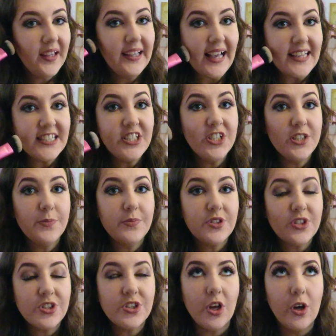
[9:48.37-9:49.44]
Gets into them
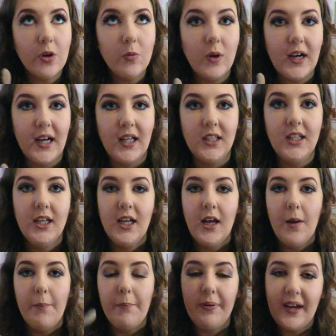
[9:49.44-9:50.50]
so well,
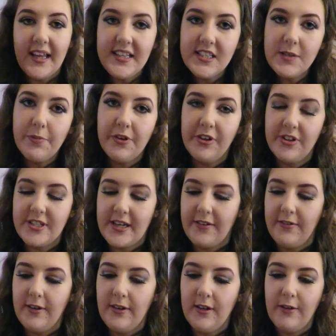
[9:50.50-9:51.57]
blends the product
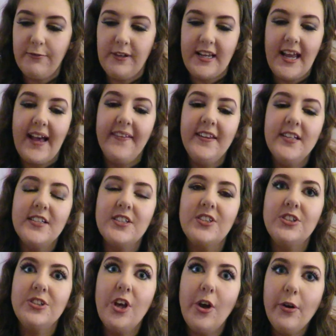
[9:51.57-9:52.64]
out lovely, and there's
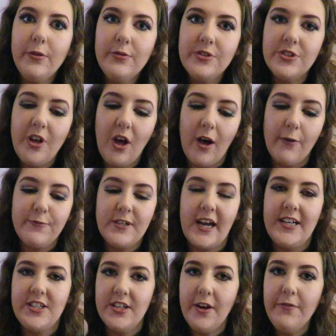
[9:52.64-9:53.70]
so soft.
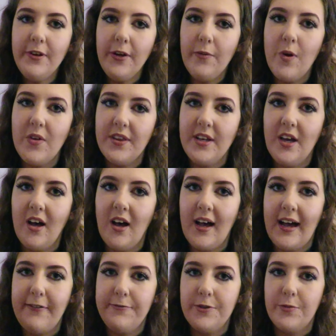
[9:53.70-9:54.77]
I don't know what they are
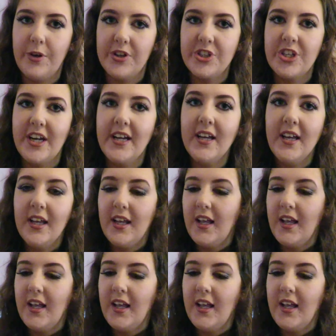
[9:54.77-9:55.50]
after washing.